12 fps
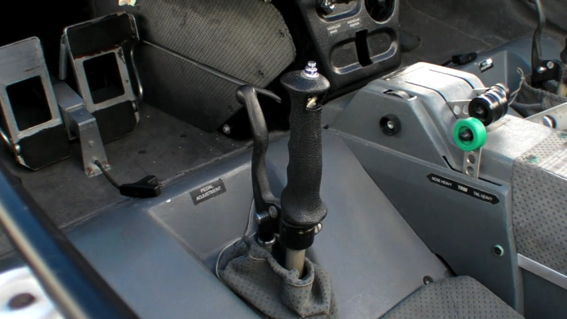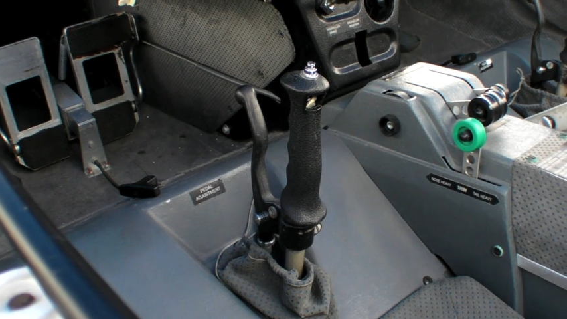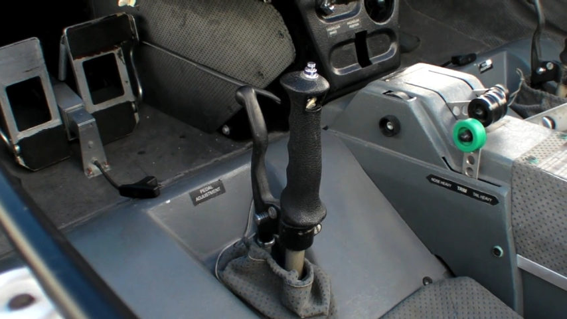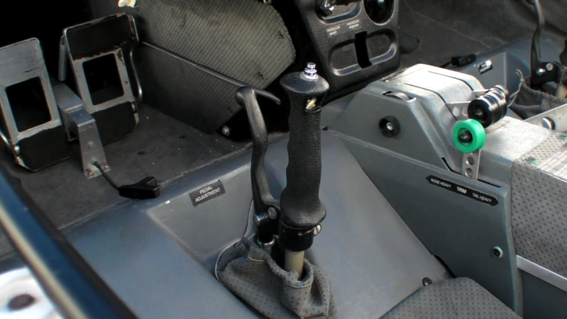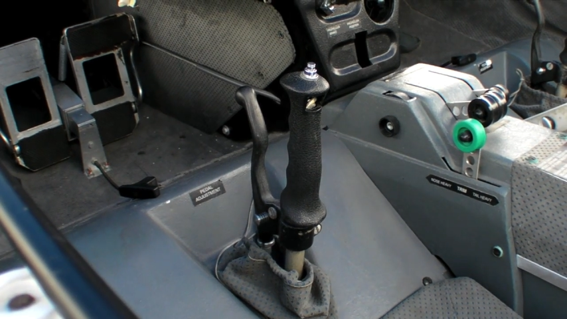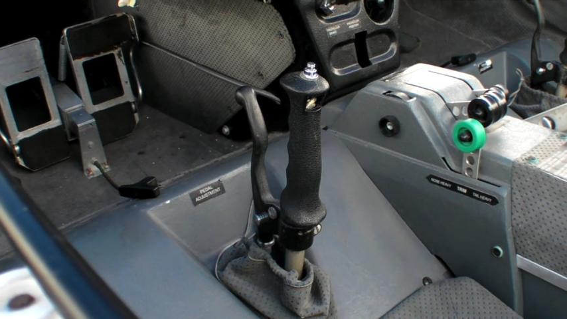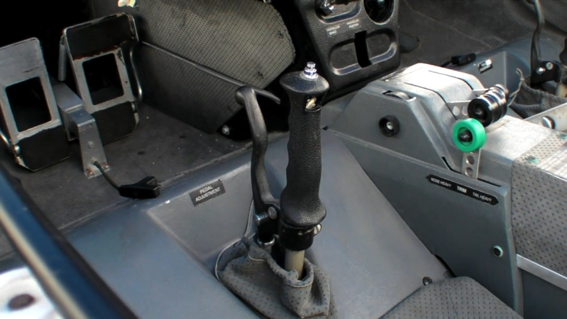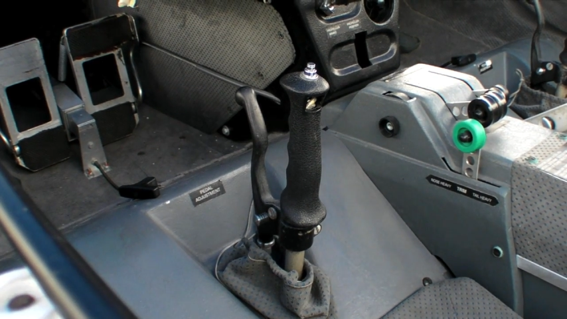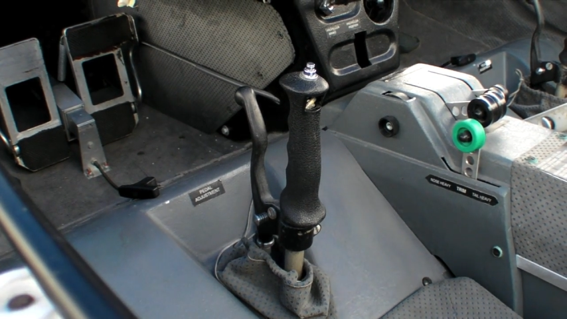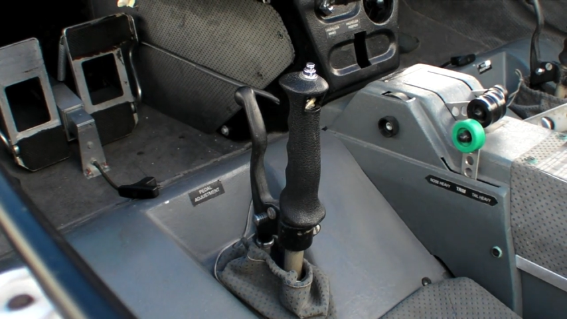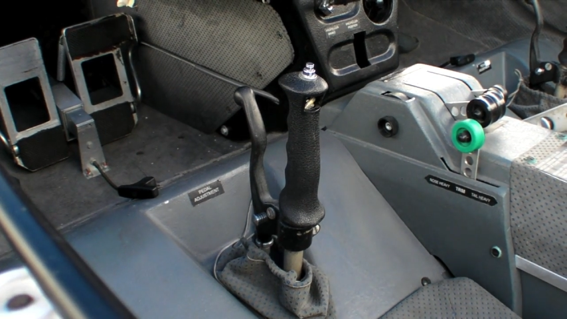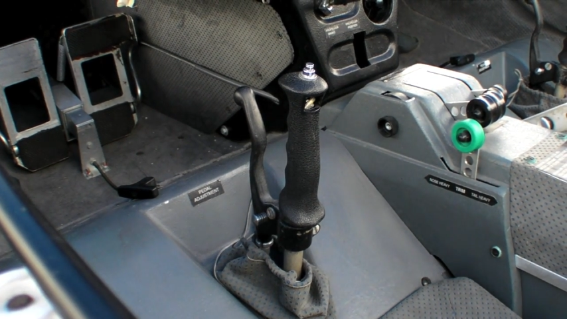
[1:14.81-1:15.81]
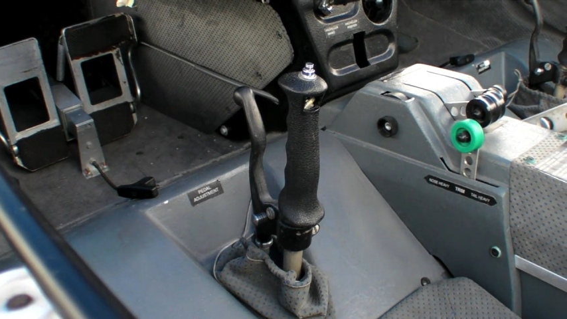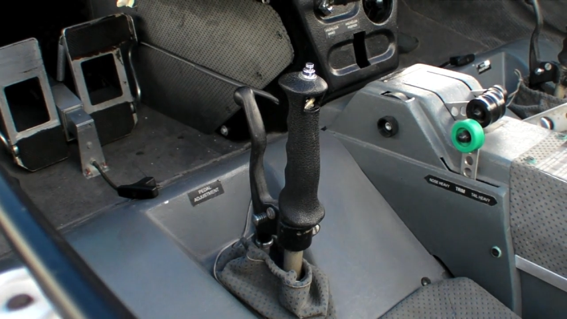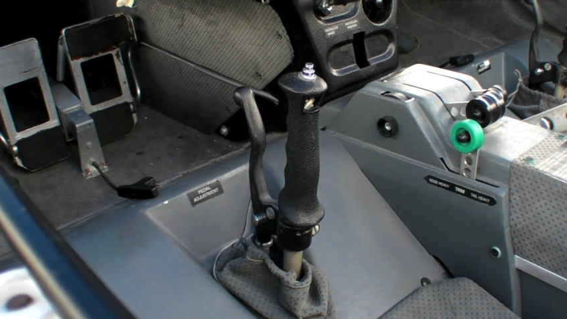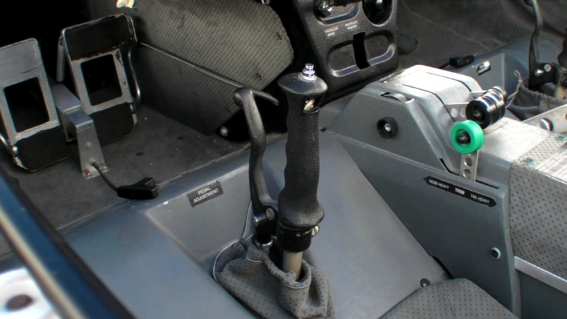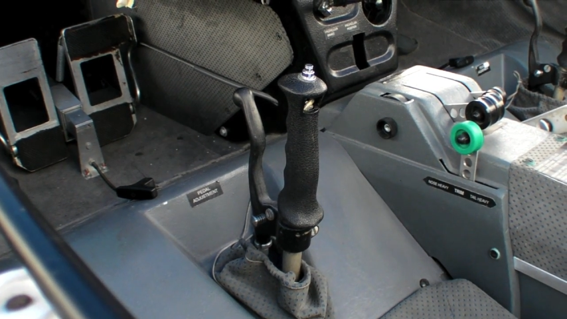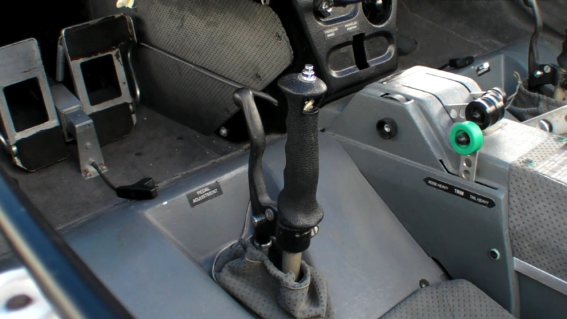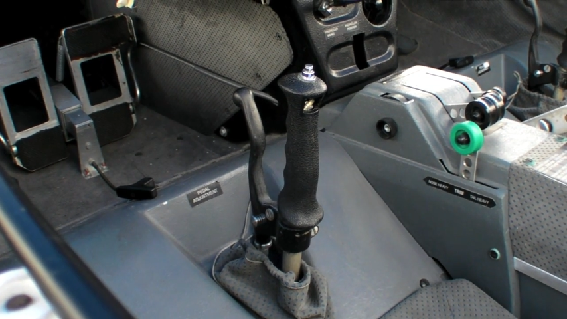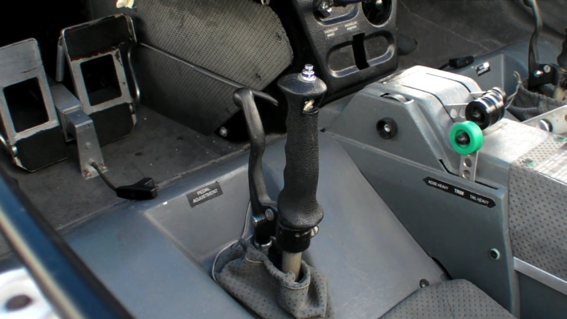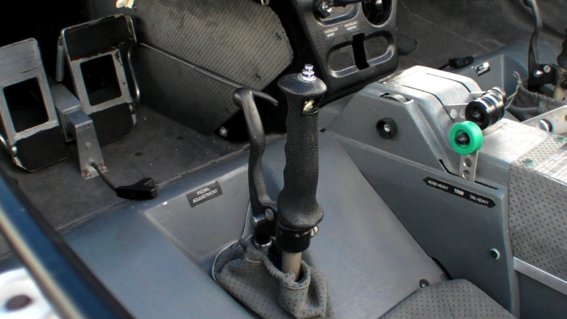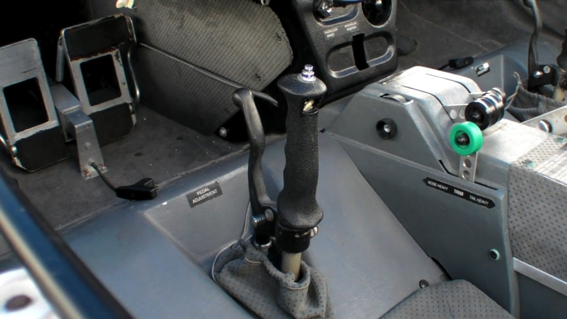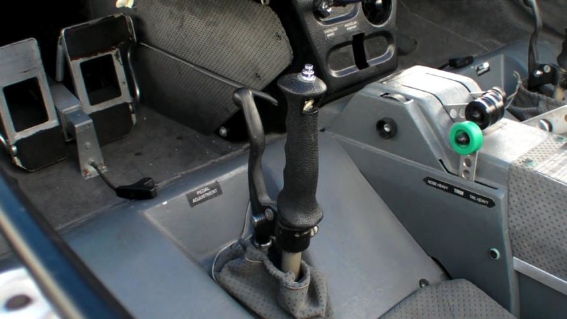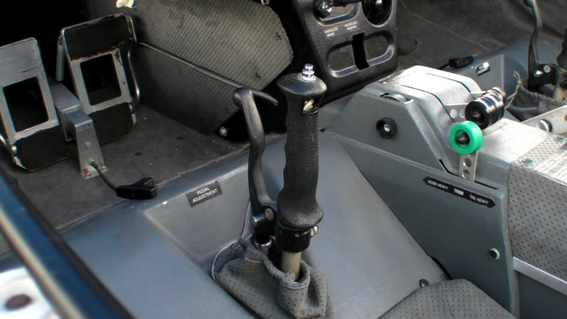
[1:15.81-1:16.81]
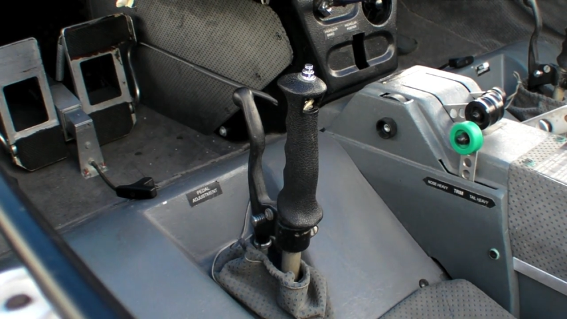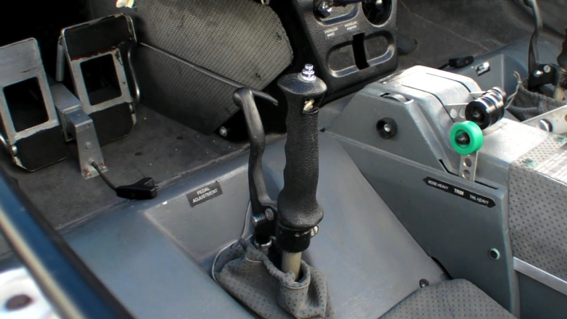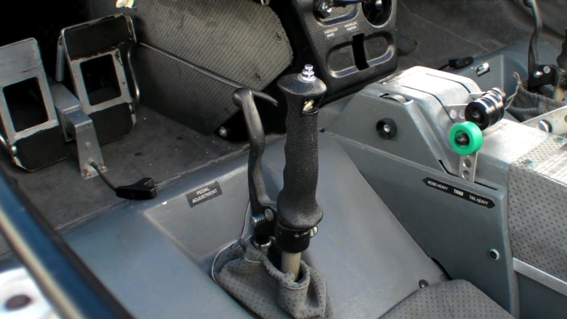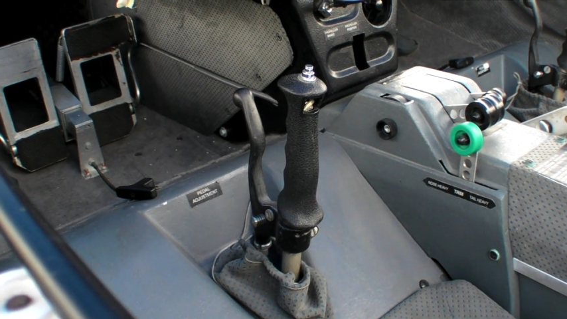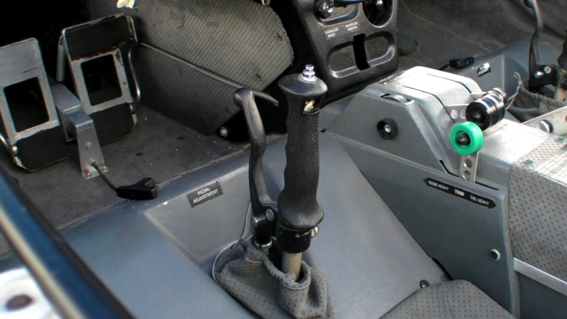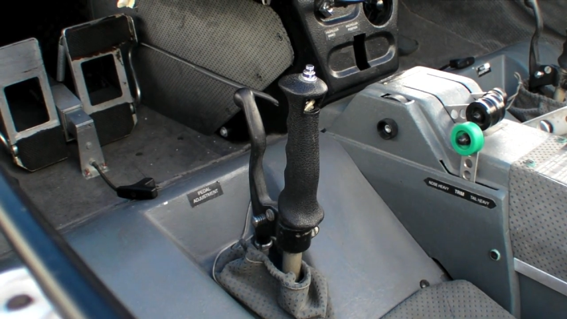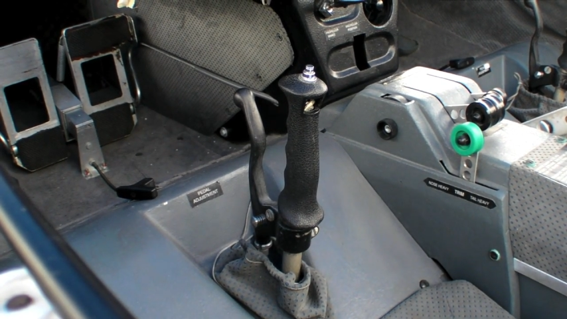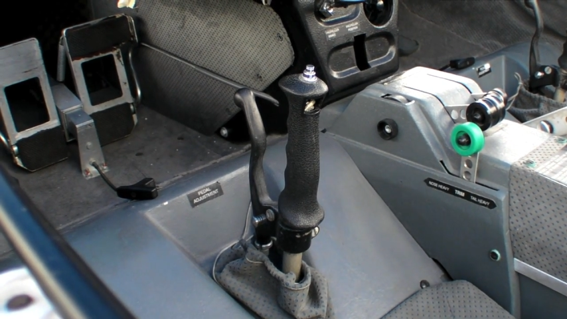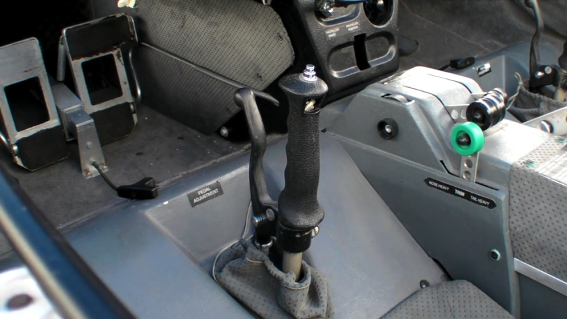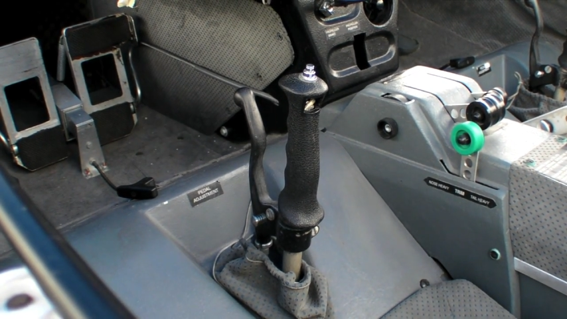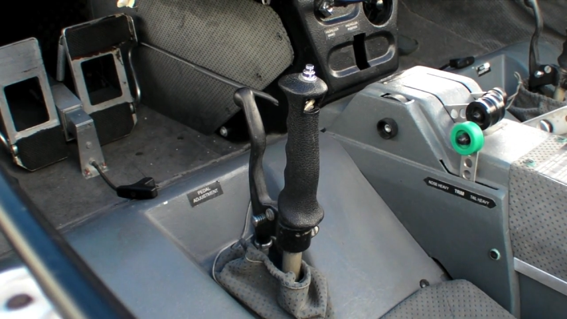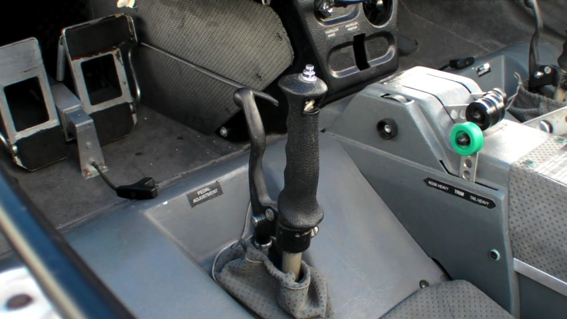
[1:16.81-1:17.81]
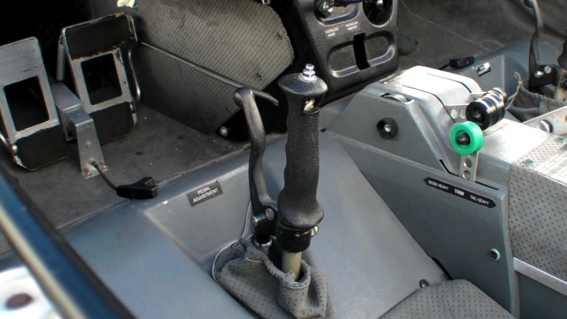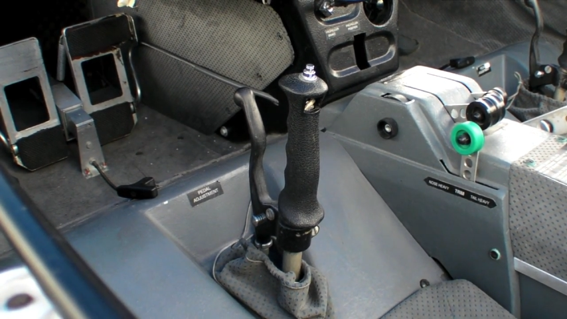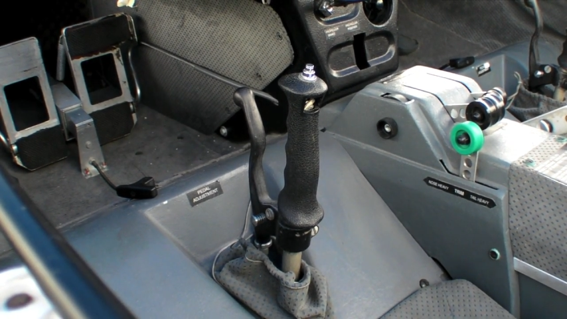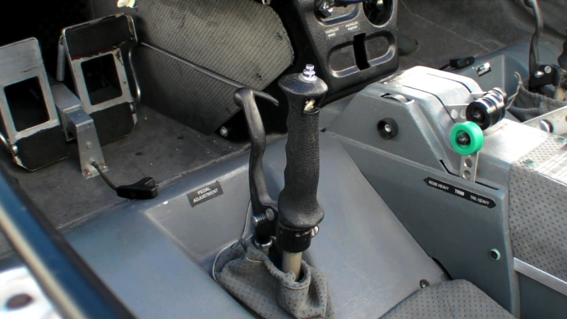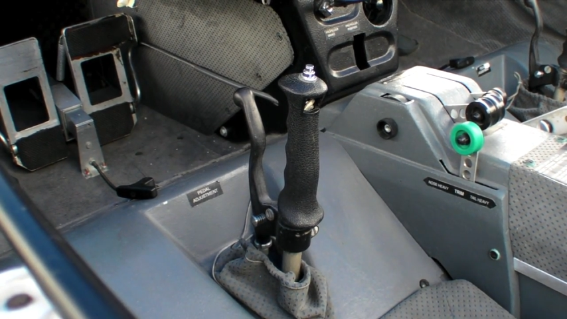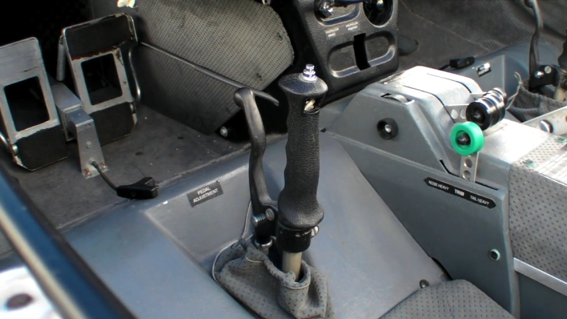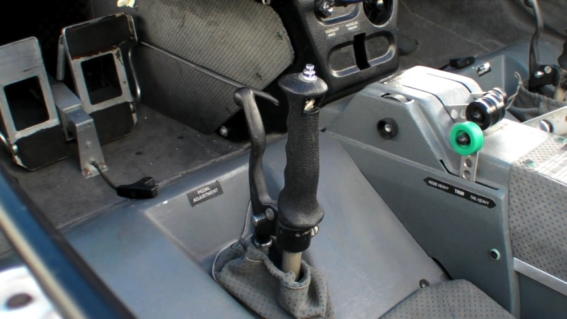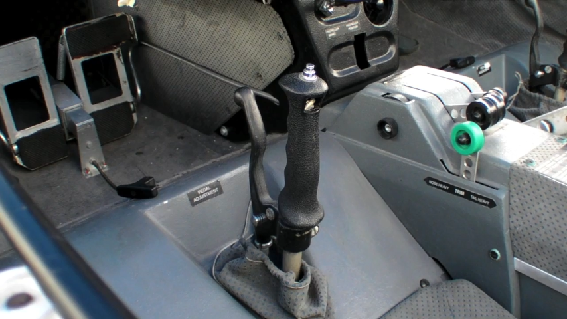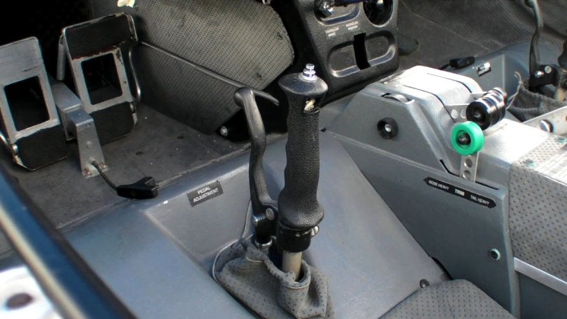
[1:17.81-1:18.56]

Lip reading: [unreadable: no face in view]